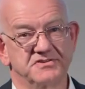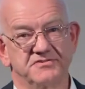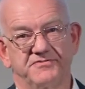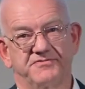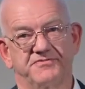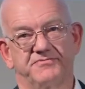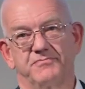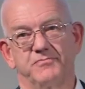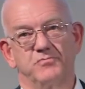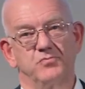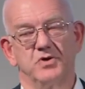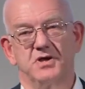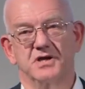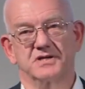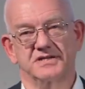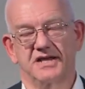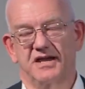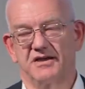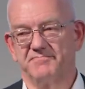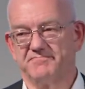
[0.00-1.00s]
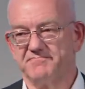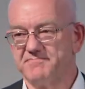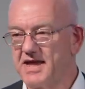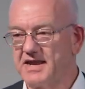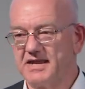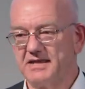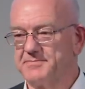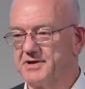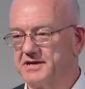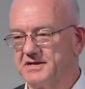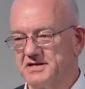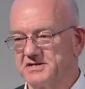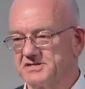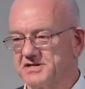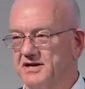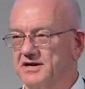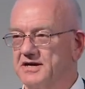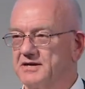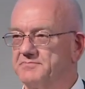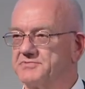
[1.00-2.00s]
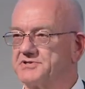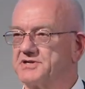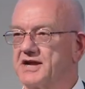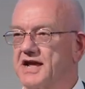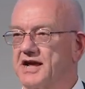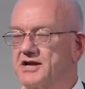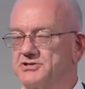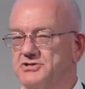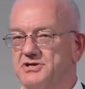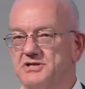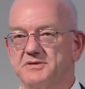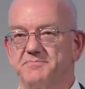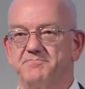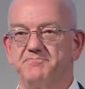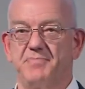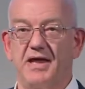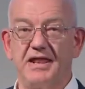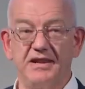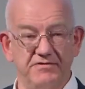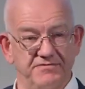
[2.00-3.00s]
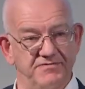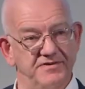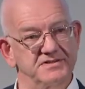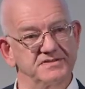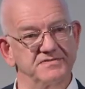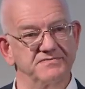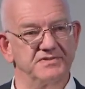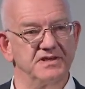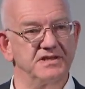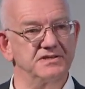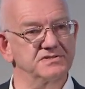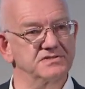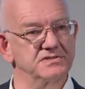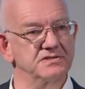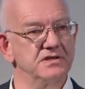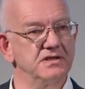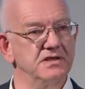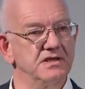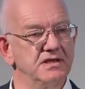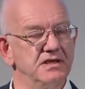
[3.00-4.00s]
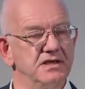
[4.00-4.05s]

have worked out many, many times that actually the benefit of this,